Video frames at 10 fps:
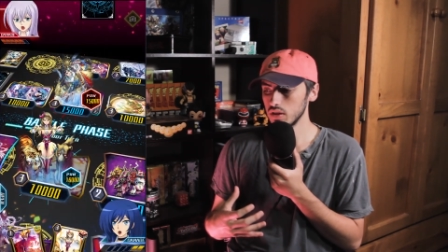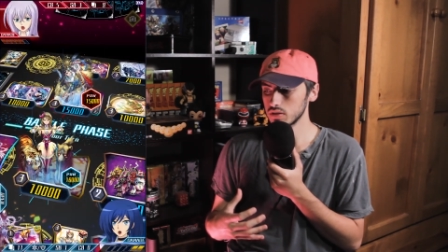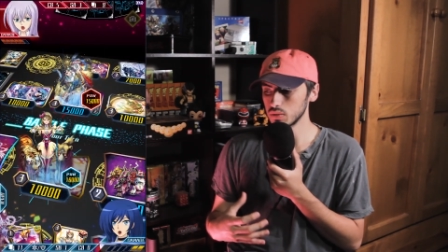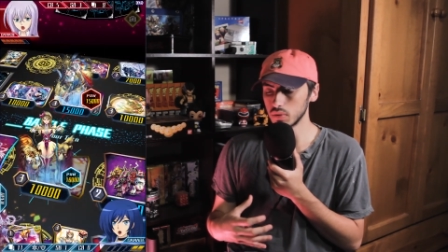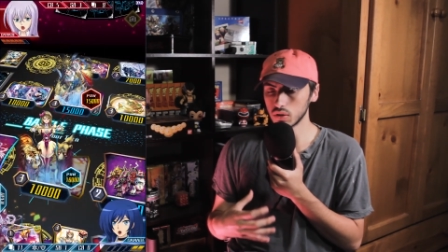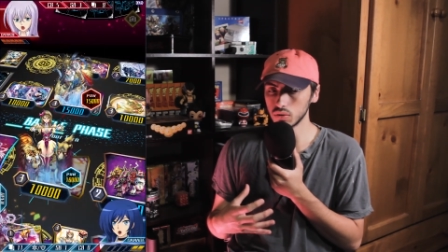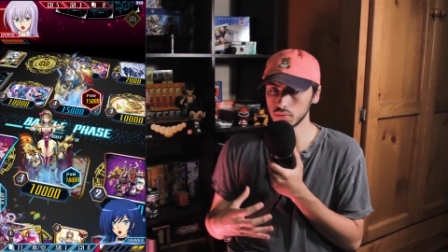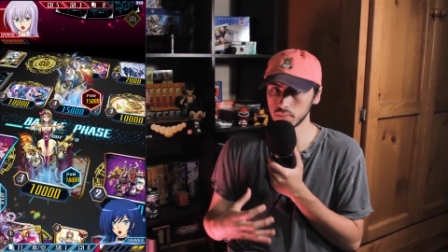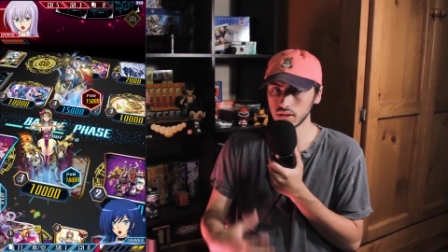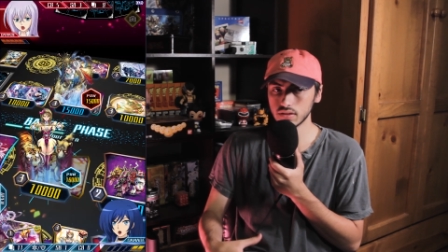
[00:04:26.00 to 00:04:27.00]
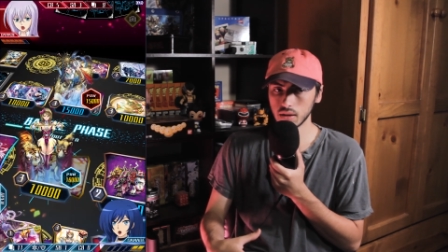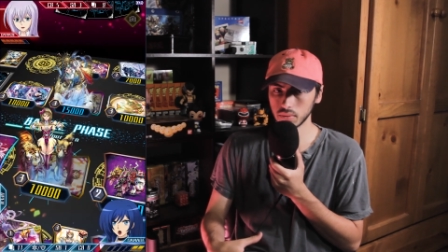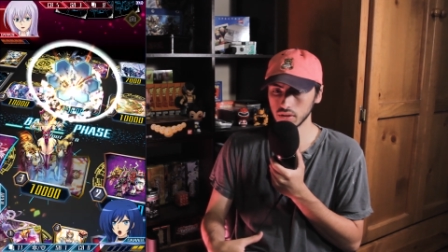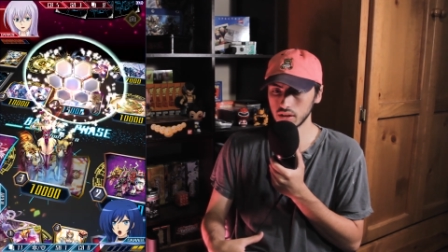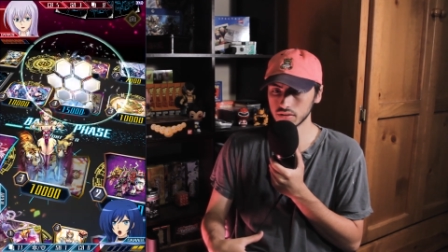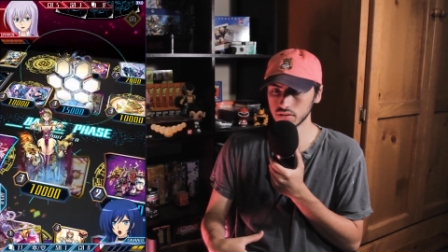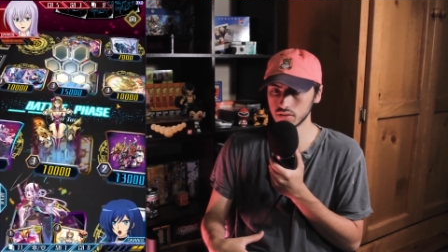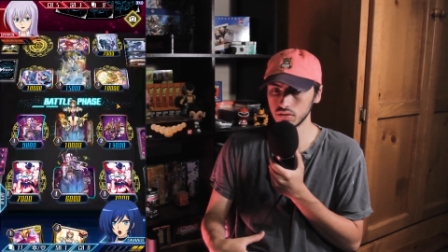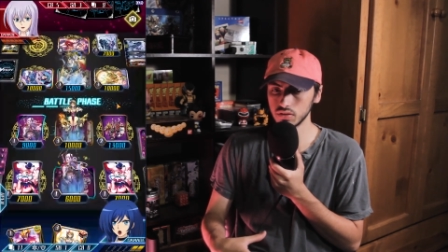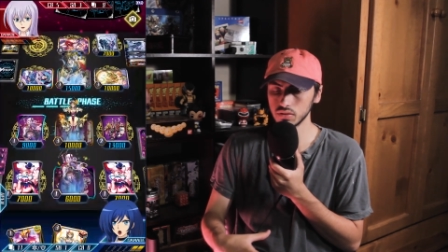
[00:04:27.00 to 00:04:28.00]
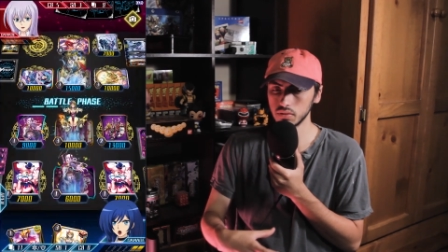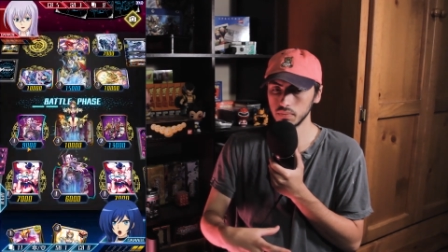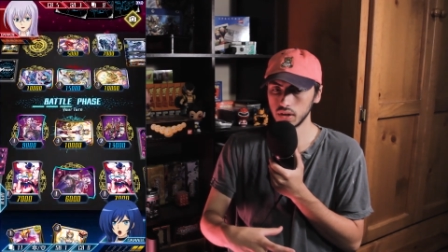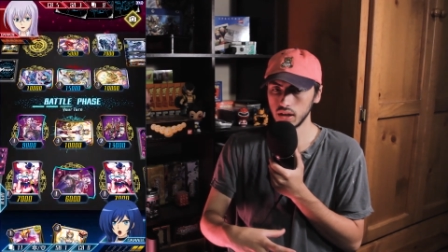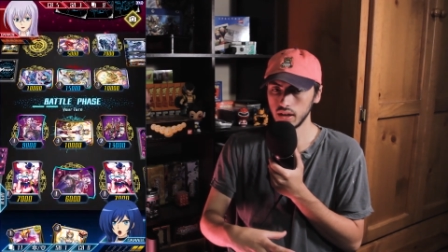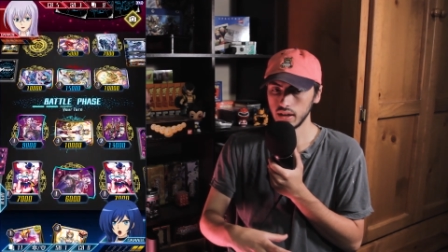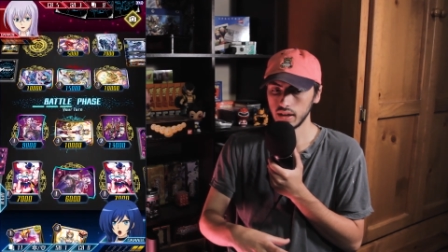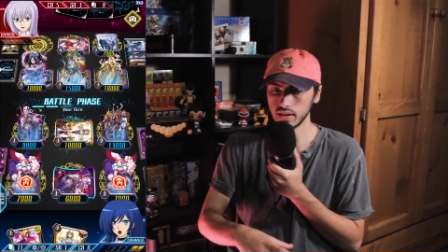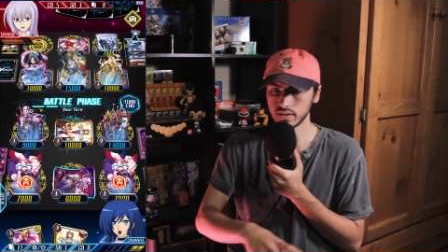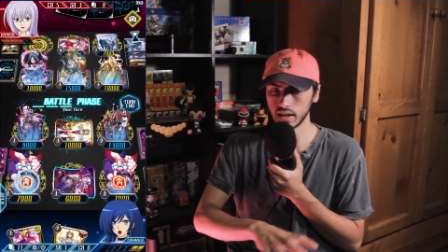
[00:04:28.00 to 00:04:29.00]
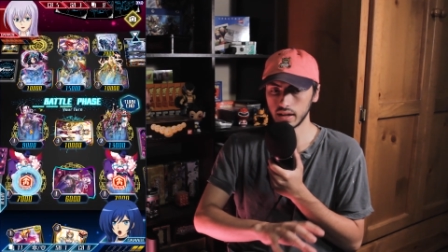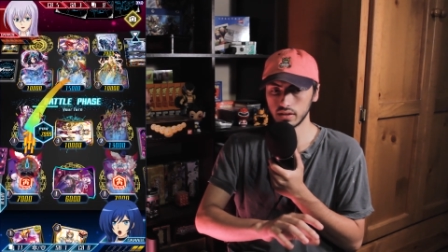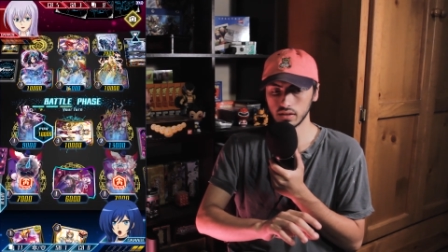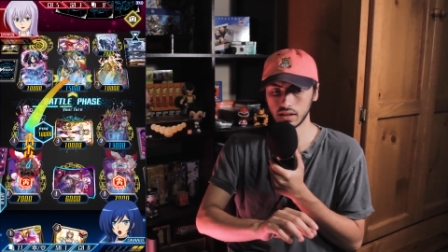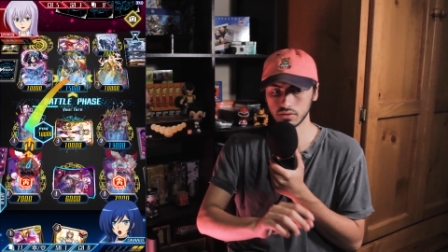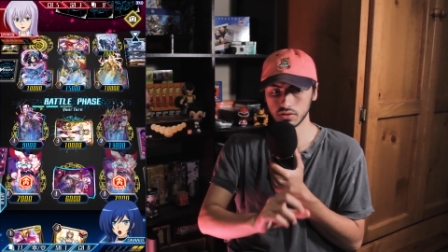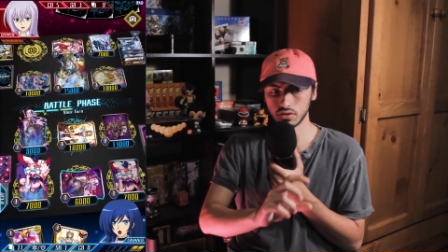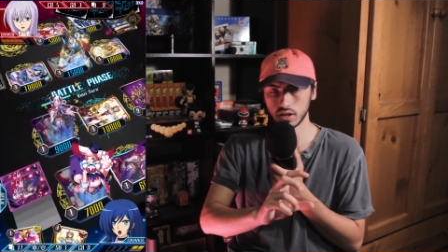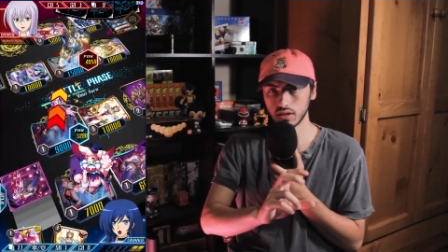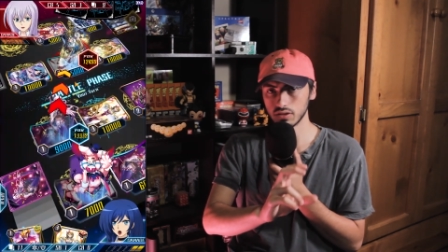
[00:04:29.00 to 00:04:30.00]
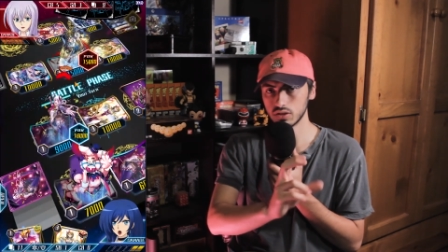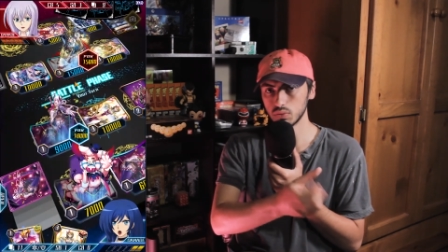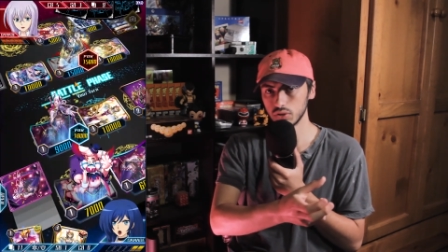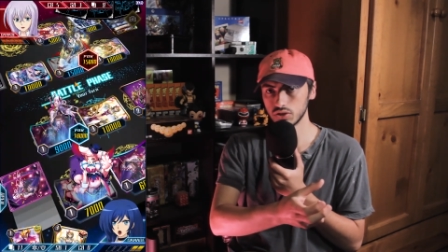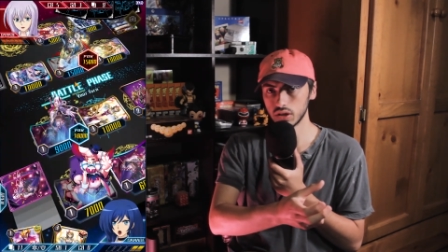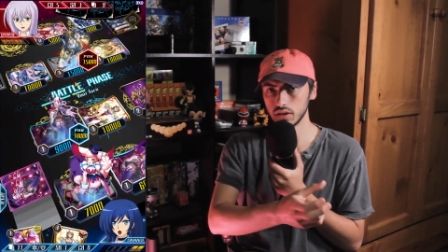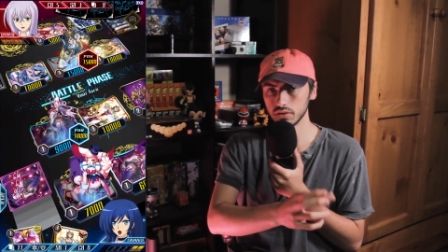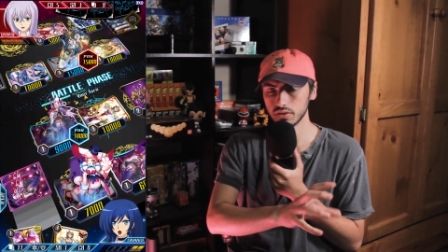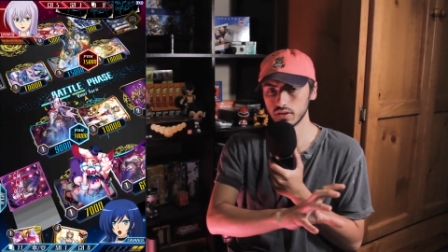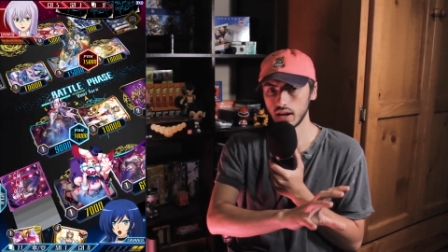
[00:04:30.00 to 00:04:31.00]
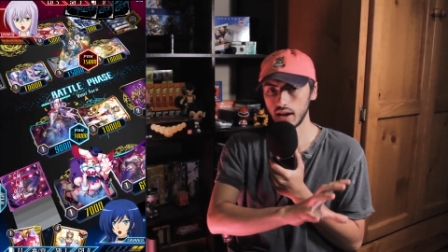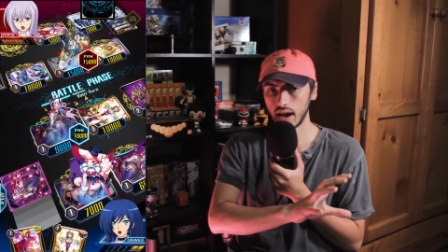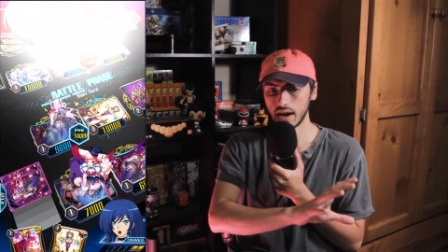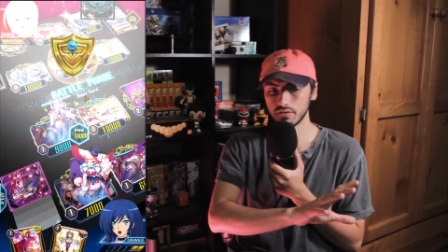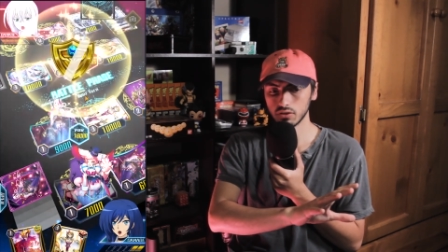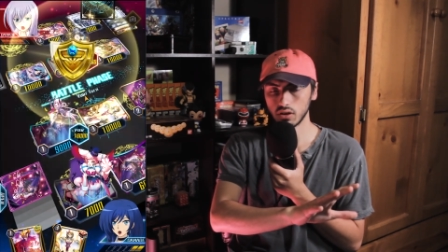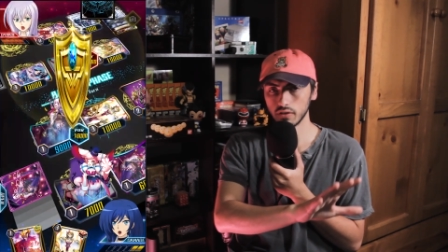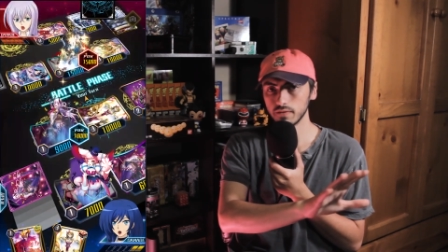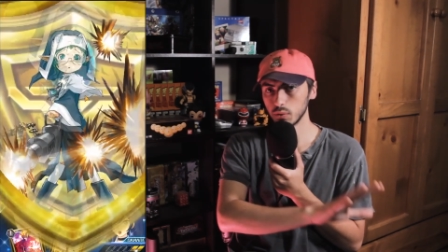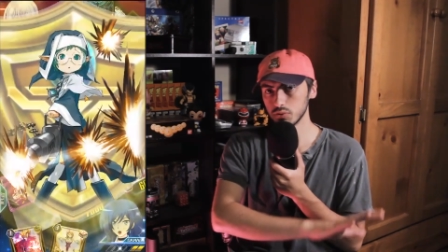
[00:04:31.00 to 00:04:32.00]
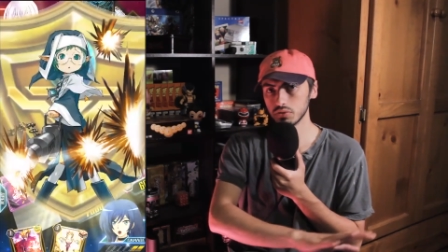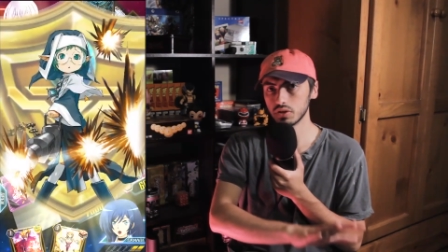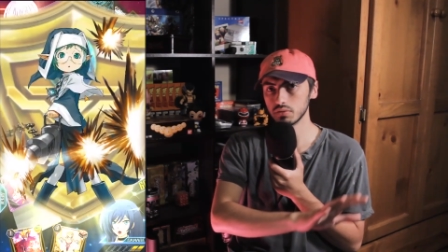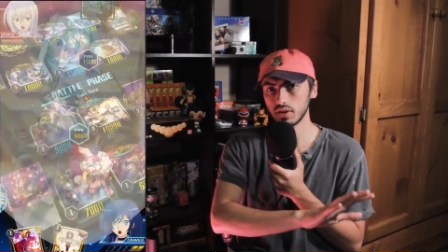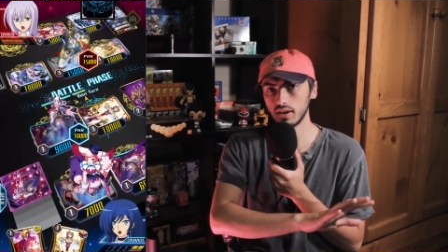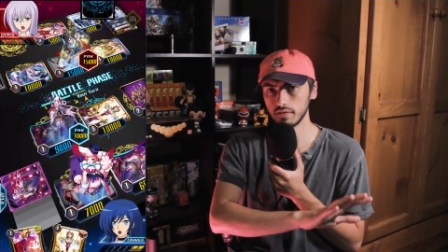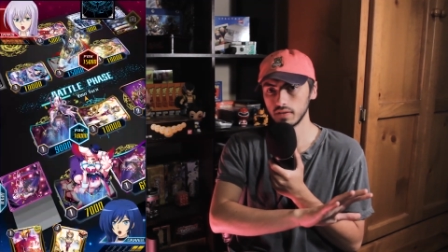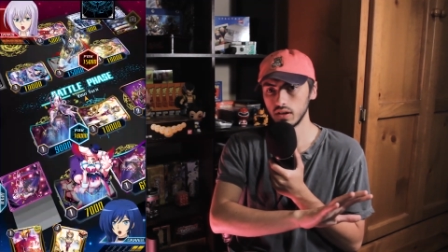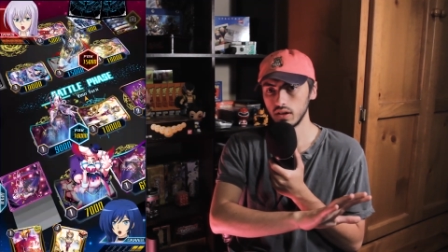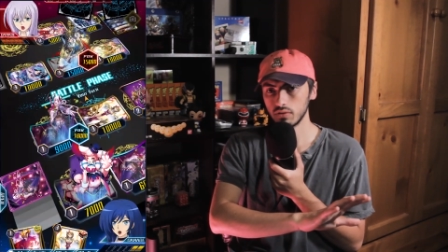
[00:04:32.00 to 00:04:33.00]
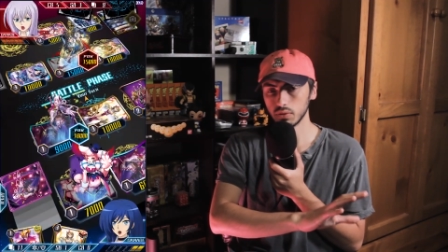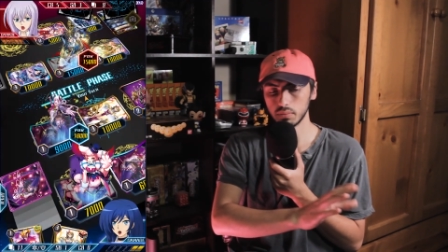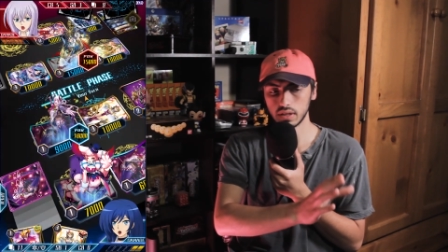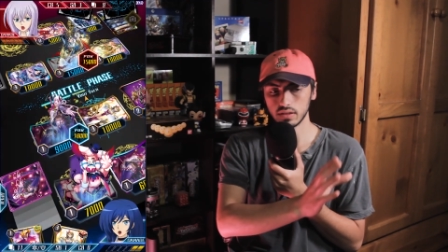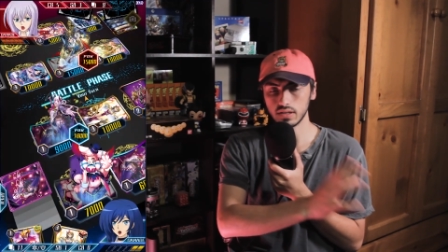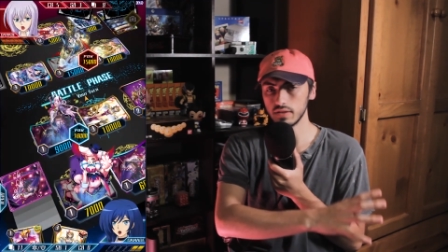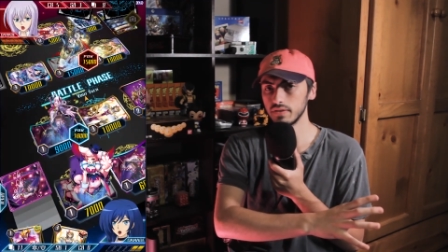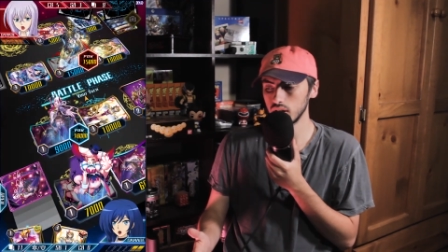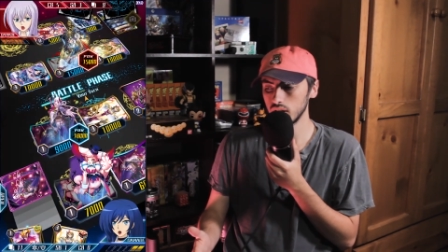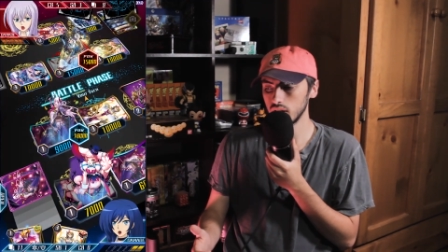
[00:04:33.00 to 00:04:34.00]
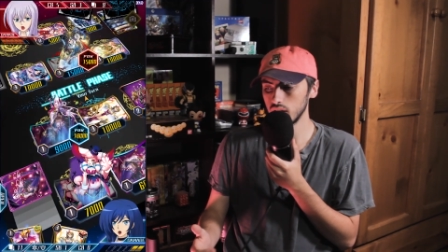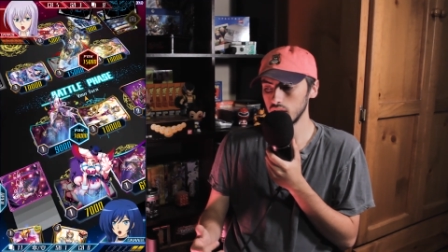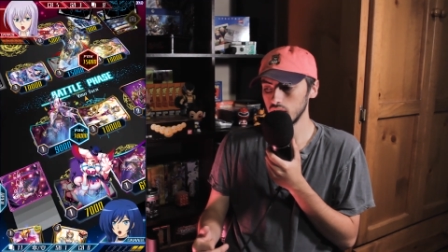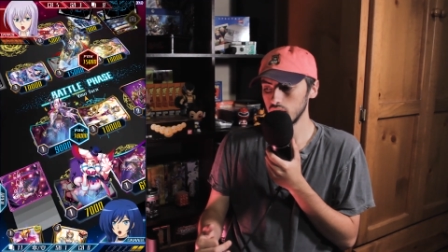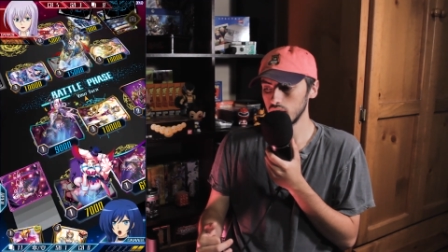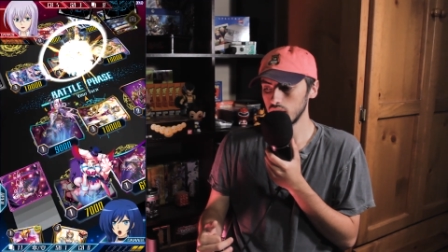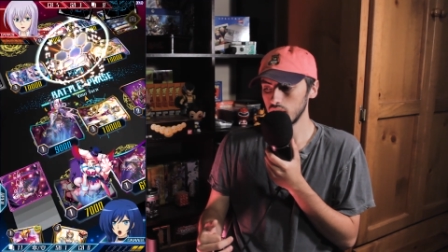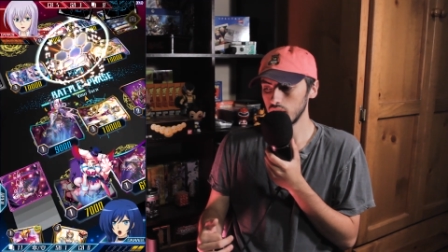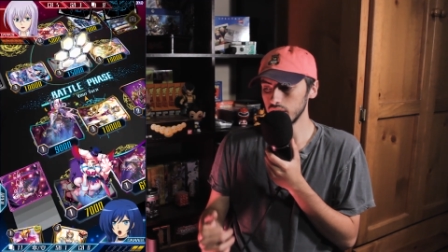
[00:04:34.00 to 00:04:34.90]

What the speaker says: So what Golden Beast Tamer allows us to do is that it allows us to kind of switch gears after our Fortress goes off from being defensive to offensive.